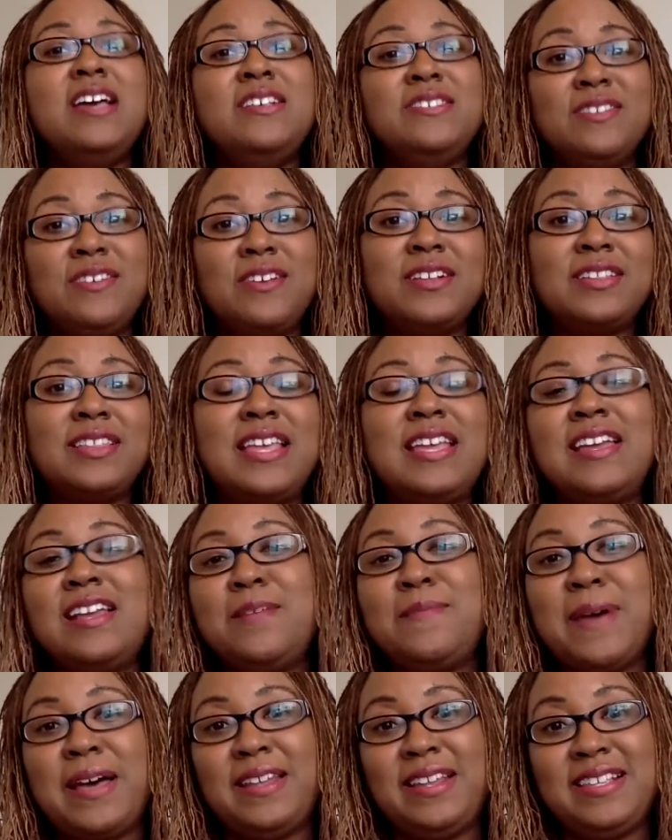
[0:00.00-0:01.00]
So they're thinking
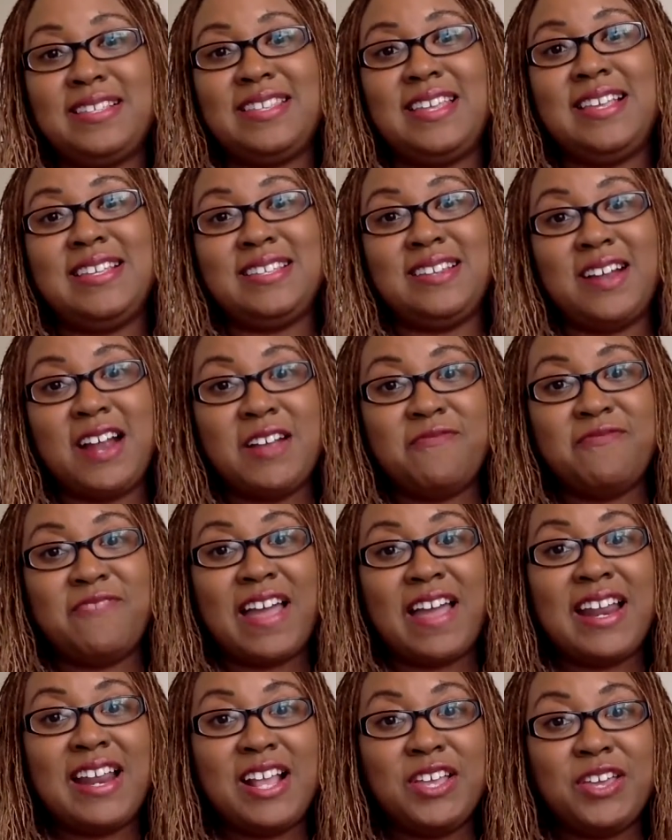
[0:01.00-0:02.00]
about these things and they're
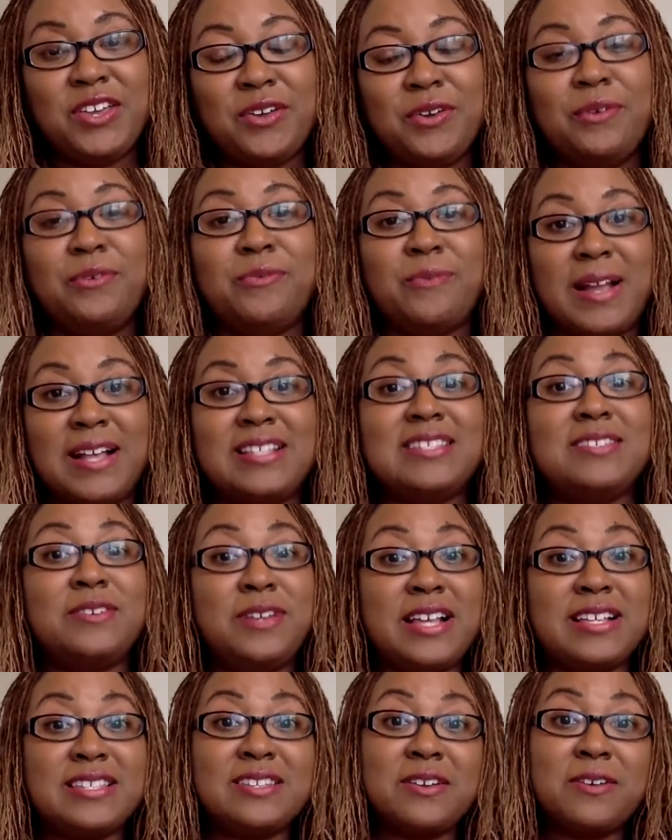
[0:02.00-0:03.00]
inviting you, right? So
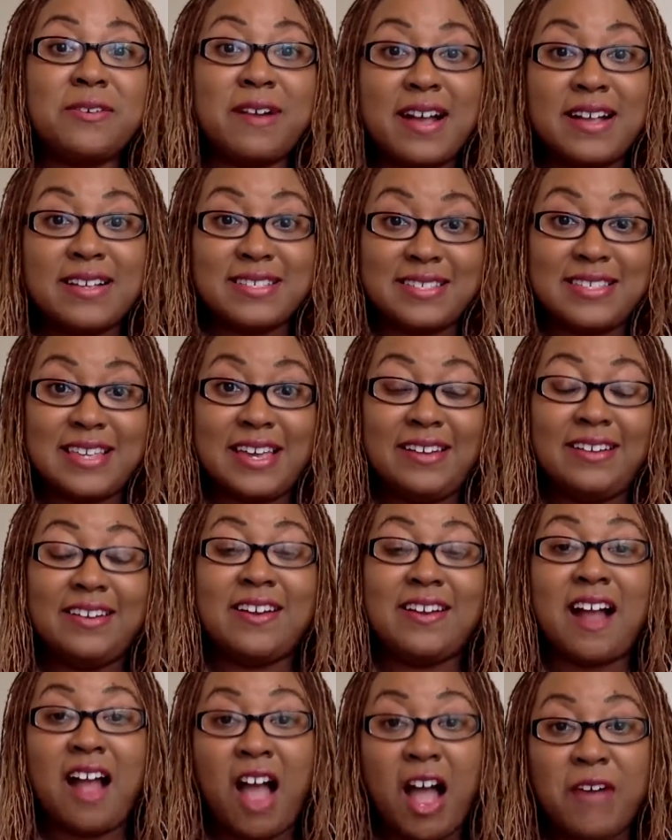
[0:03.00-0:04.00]
that's a cross-sell.
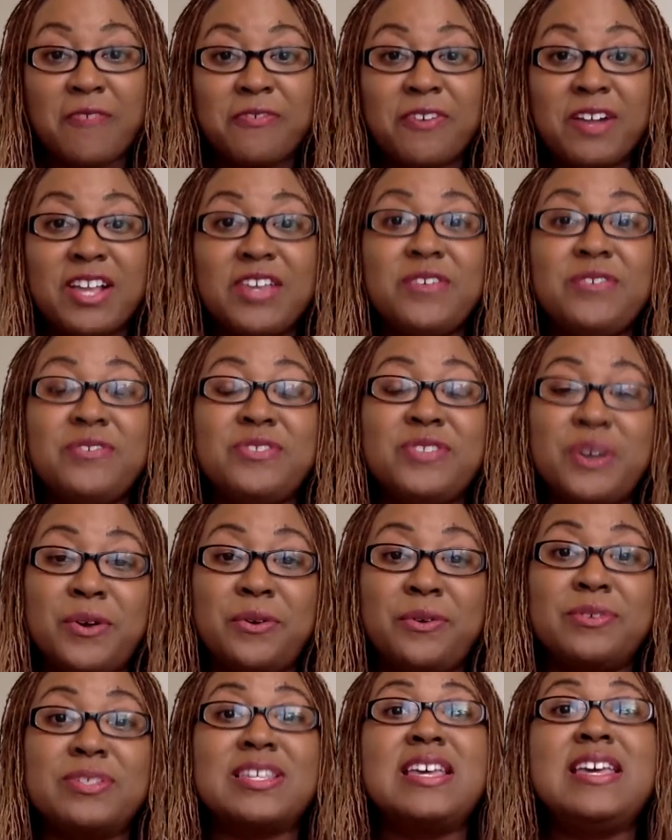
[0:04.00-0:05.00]
They're offering you
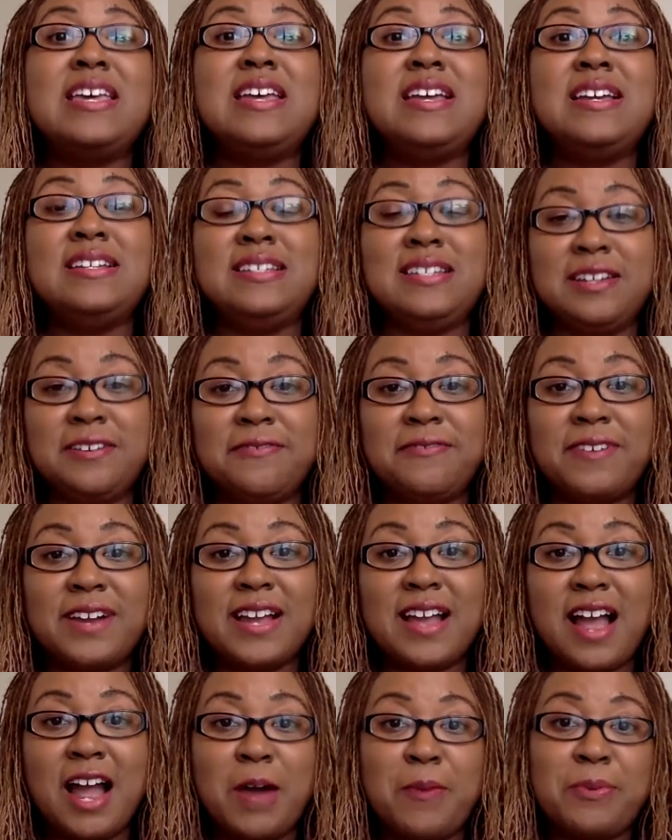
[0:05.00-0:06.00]
those
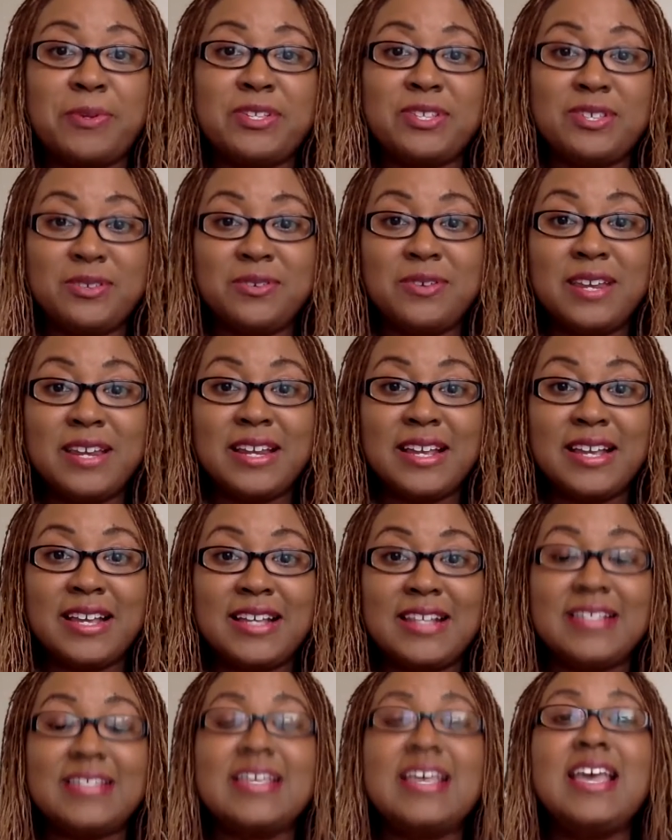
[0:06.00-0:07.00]
different
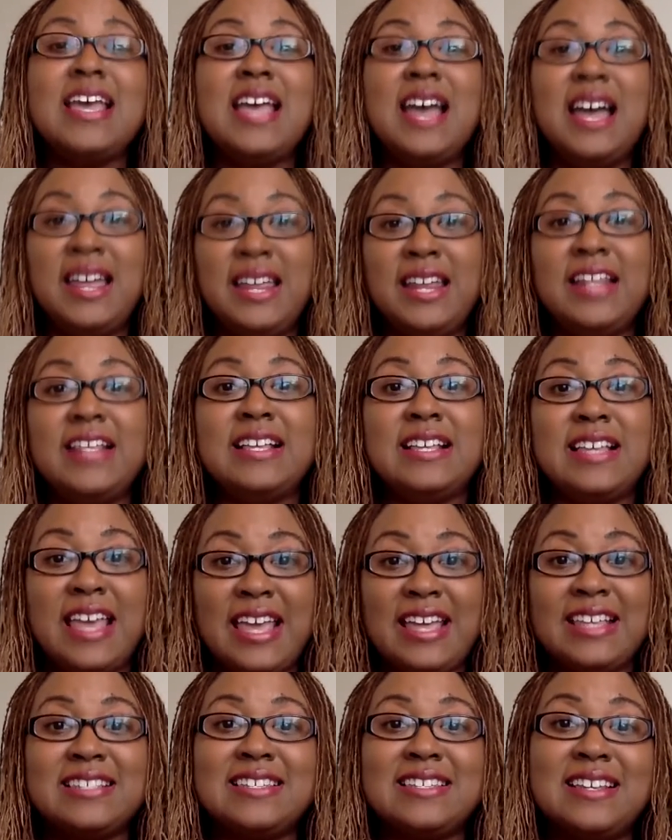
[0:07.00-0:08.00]
opportunities, and
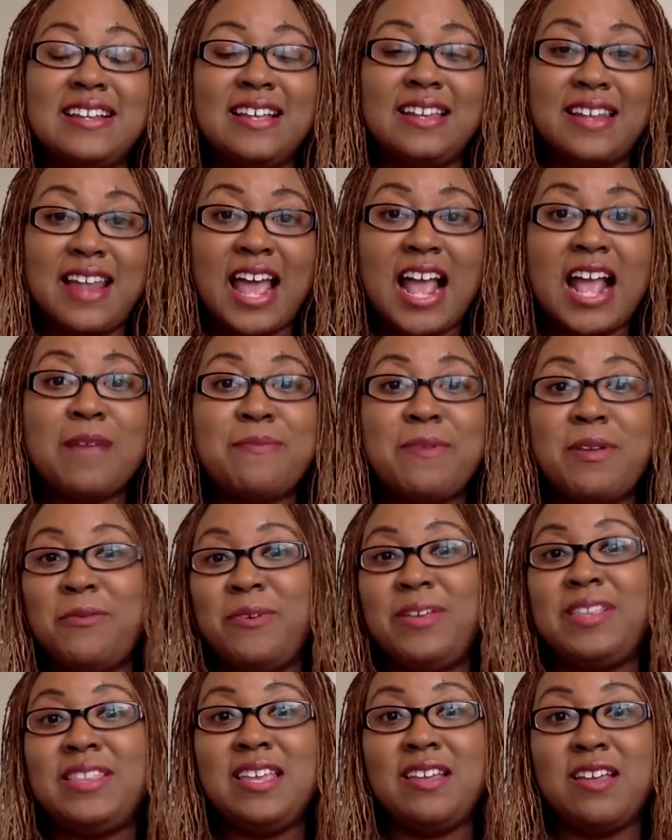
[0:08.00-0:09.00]
it's in alignment
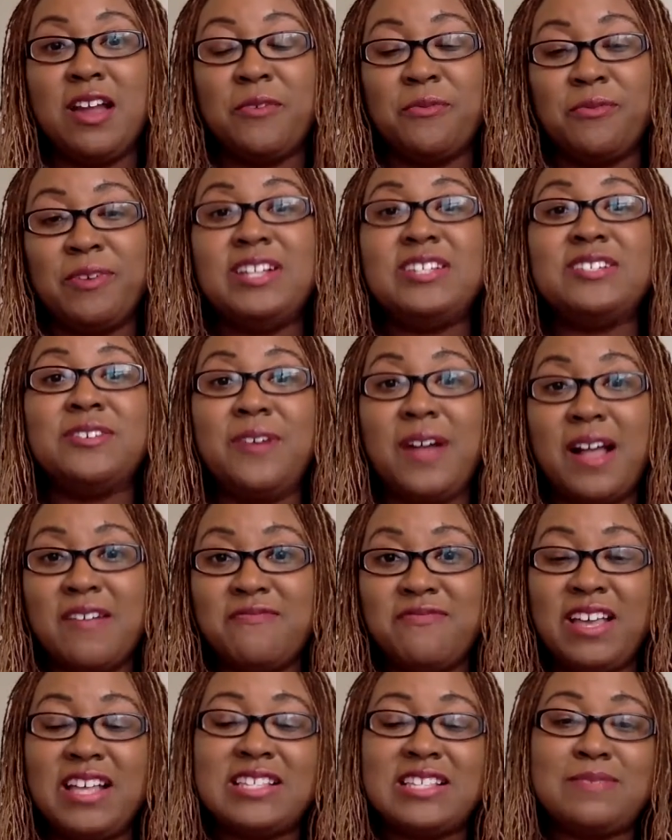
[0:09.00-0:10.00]
with the original
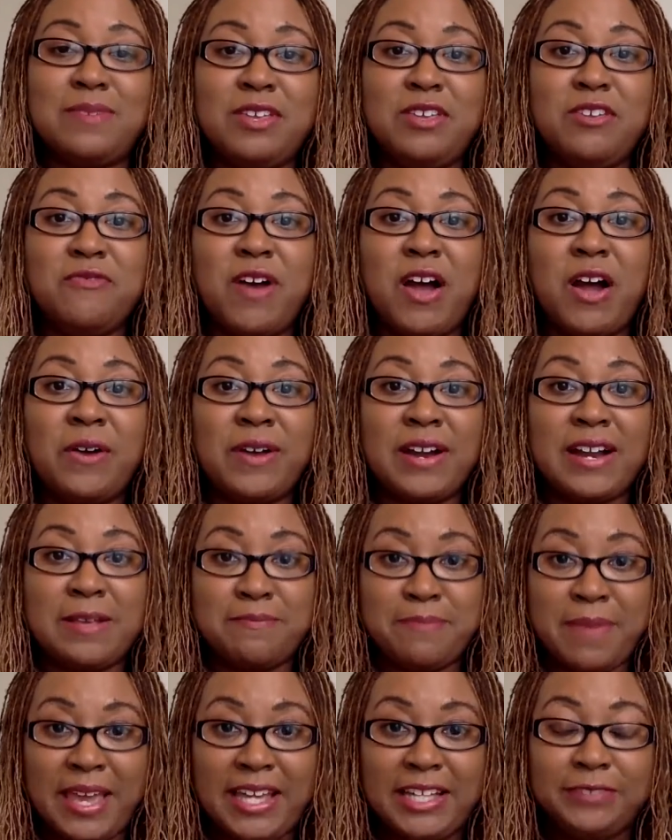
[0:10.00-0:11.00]
investment you already
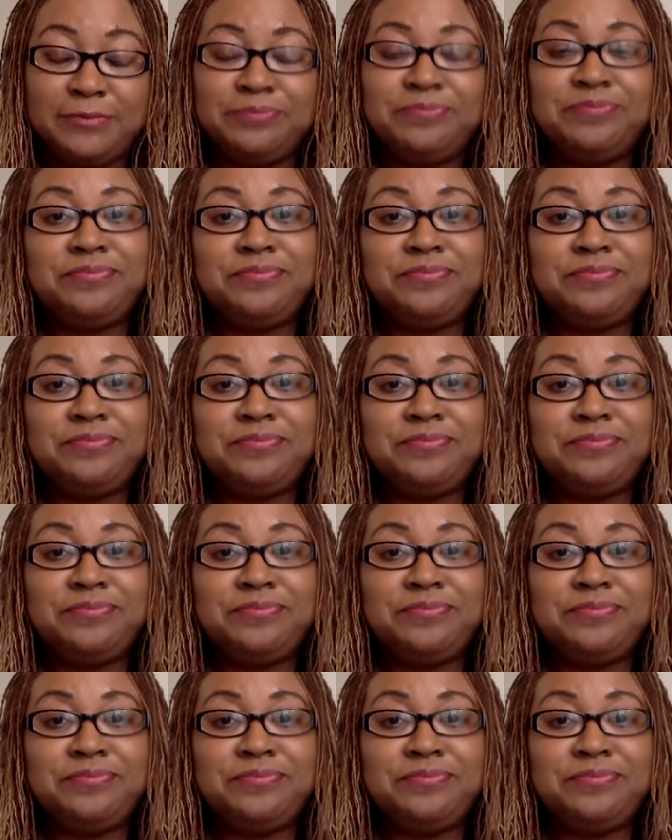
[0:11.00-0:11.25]
made.